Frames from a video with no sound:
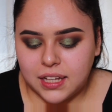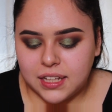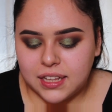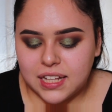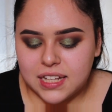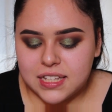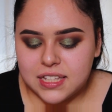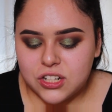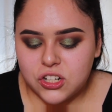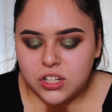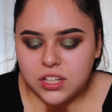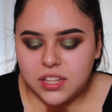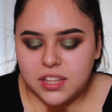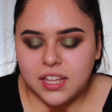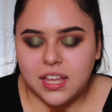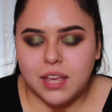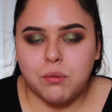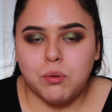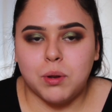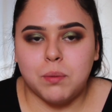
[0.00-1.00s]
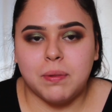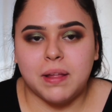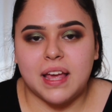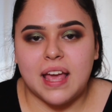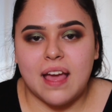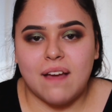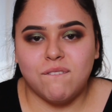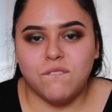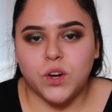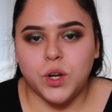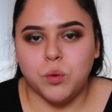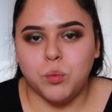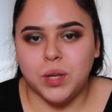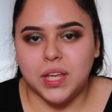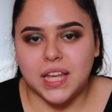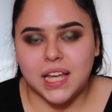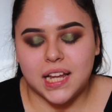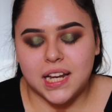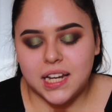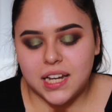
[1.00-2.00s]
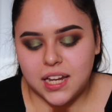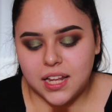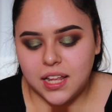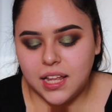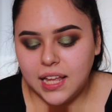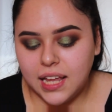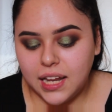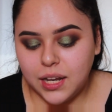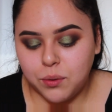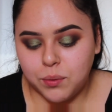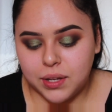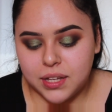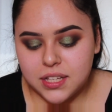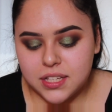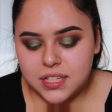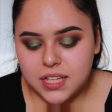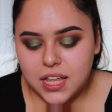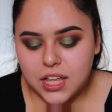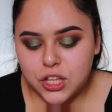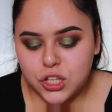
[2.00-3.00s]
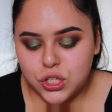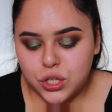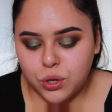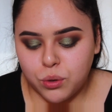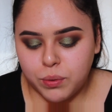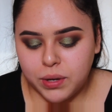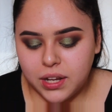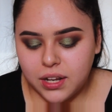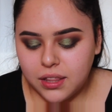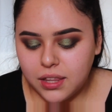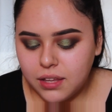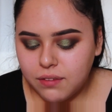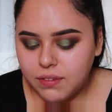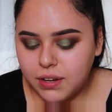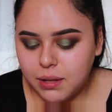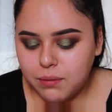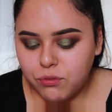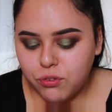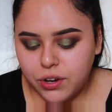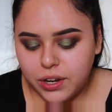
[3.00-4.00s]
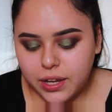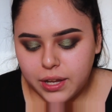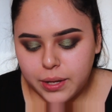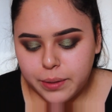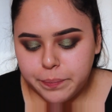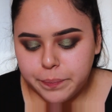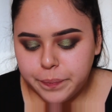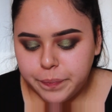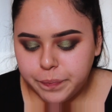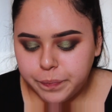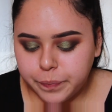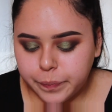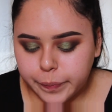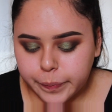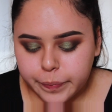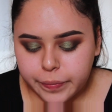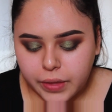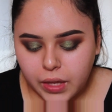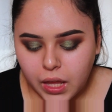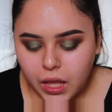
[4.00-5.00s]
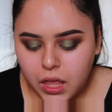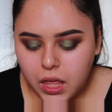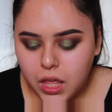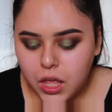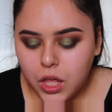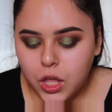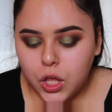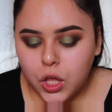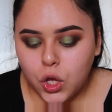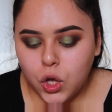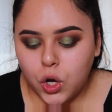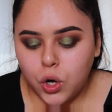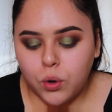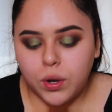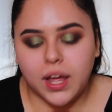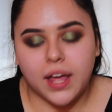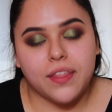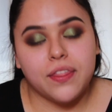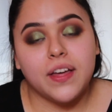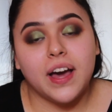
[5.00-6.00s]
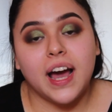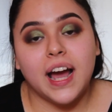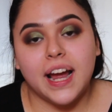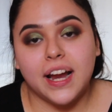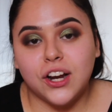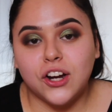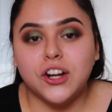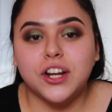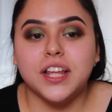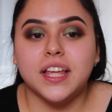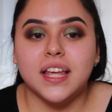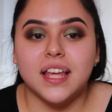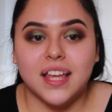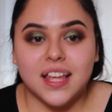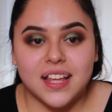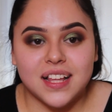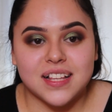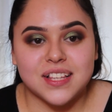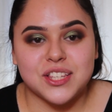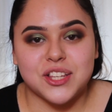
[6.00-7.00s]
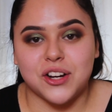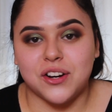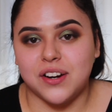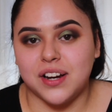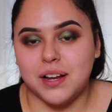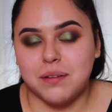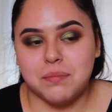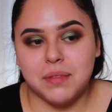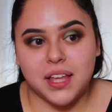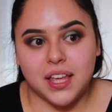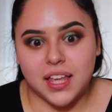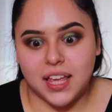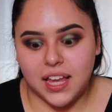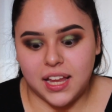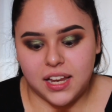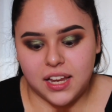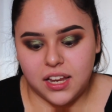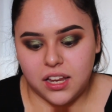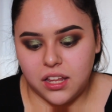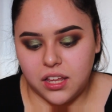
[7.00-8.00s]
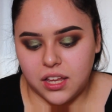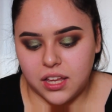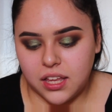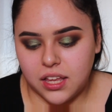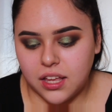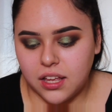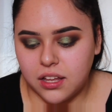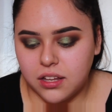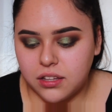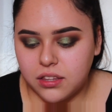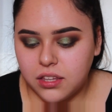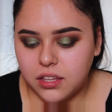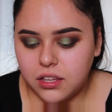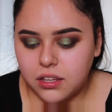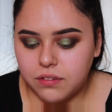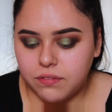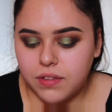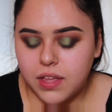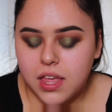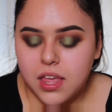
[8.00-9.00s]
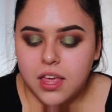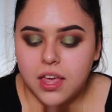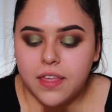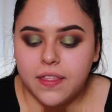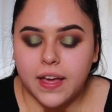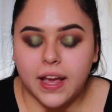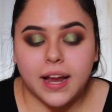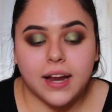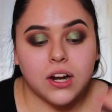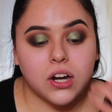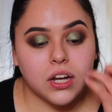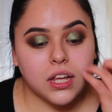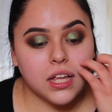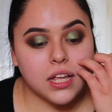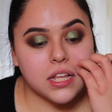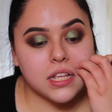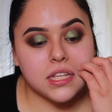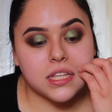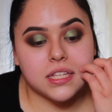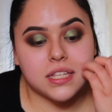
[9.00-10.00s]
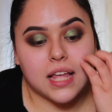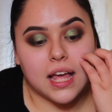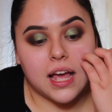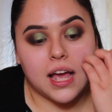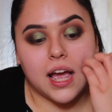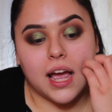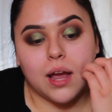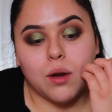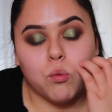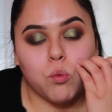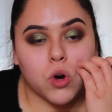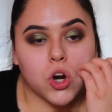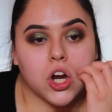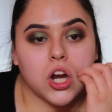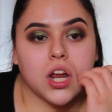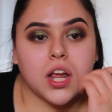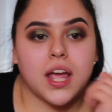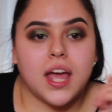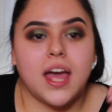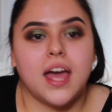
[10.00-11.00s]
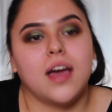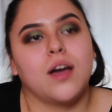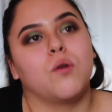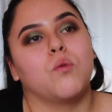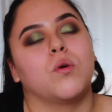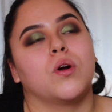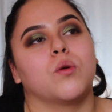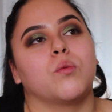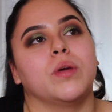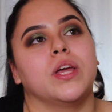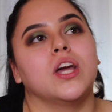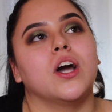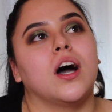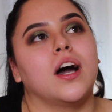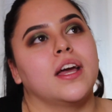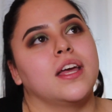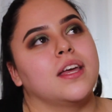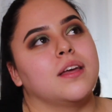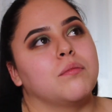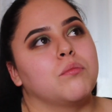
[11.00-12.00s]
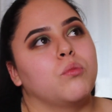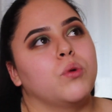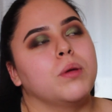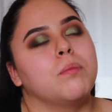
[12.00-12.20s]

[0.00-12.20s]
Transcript: Like, that's literally the game we'd play every weekend. Anyways, so we can't think of a name for him. Oh yeah, the irony is, sorry, I'm like ADD, I can't think of it. The irony is that I work at where we got him.